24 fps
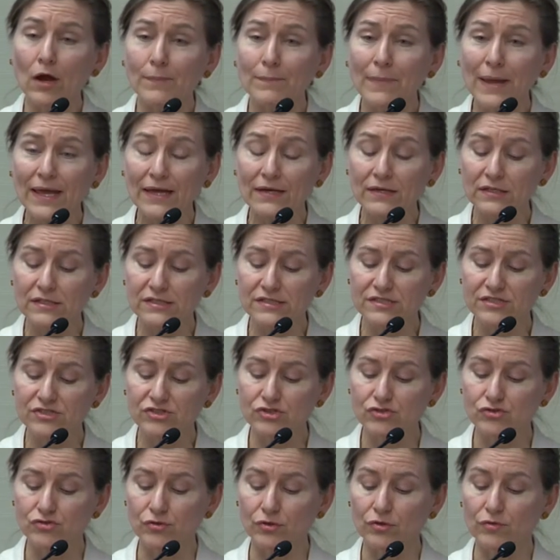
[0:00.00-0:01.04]
Our
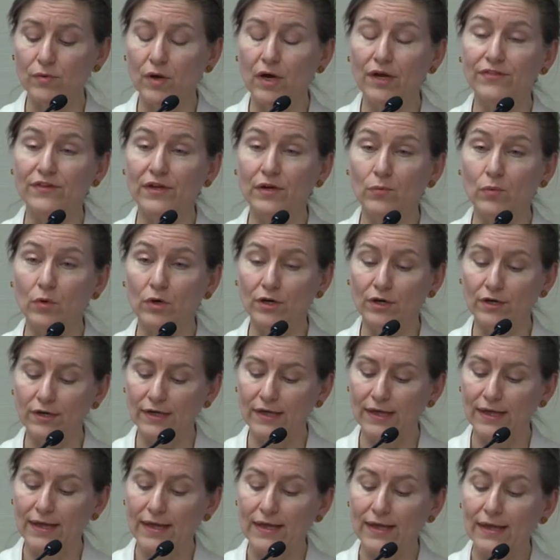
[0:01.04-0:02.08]
panelists drew on their
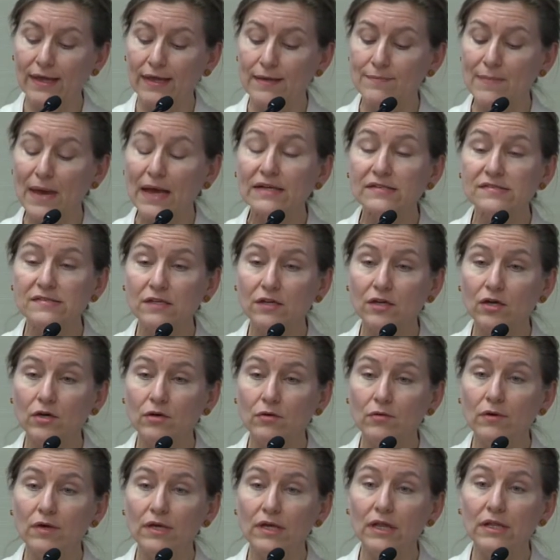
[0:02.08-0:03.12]
work in
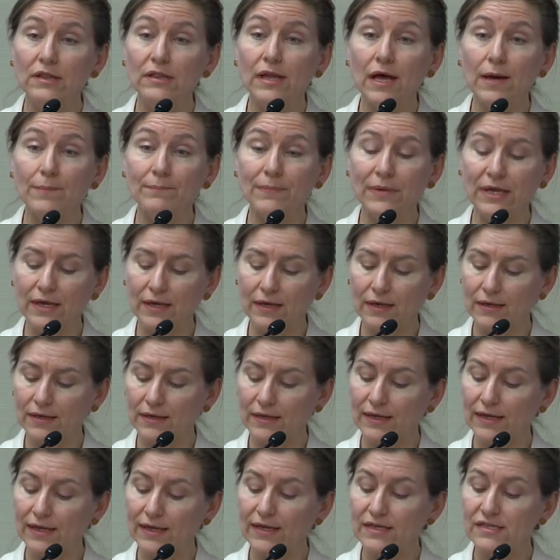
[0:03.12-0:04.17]
Mexico, Colombia,
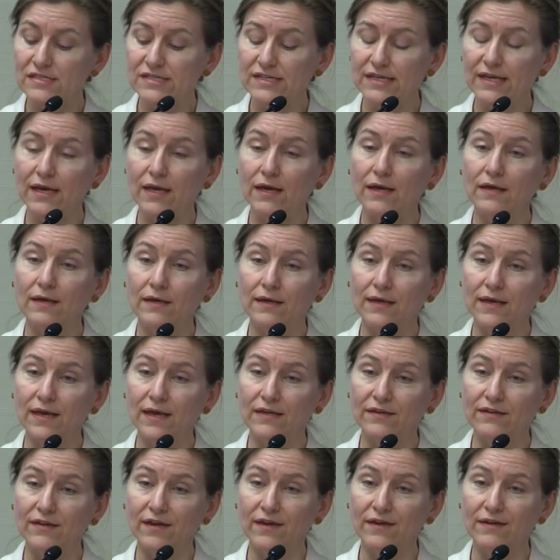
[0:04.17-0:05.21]
India,
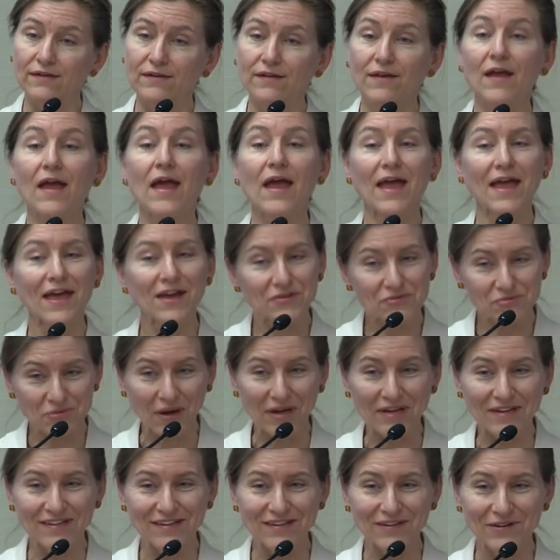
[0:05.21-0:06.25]
Kenya, and
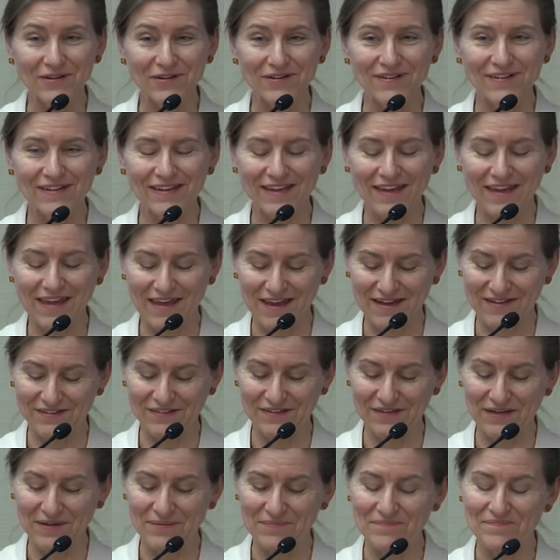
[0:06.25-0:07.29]
right here in
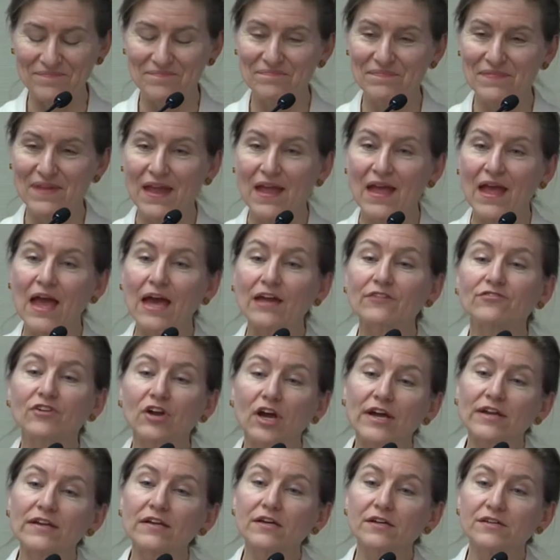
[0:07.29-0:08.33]
Canada. And
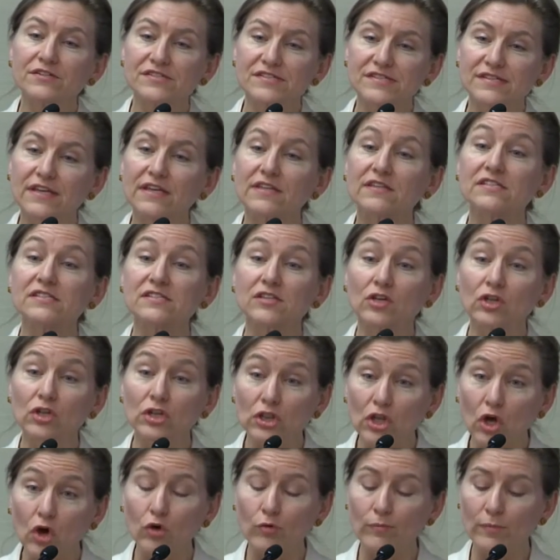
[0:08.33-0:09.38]
for IDRC, this
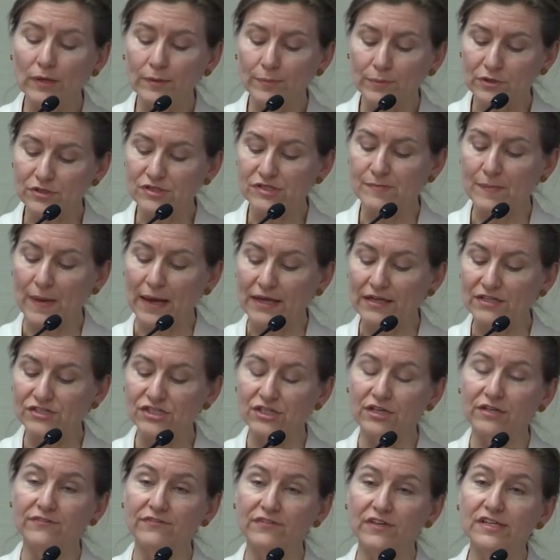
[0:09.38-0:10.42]
global
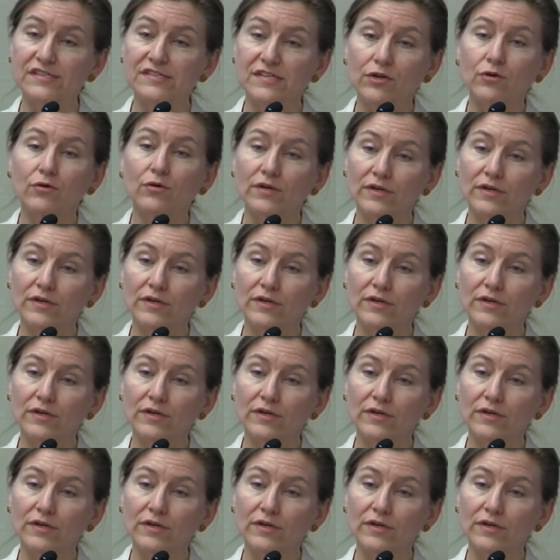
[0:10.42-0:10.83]
perspective is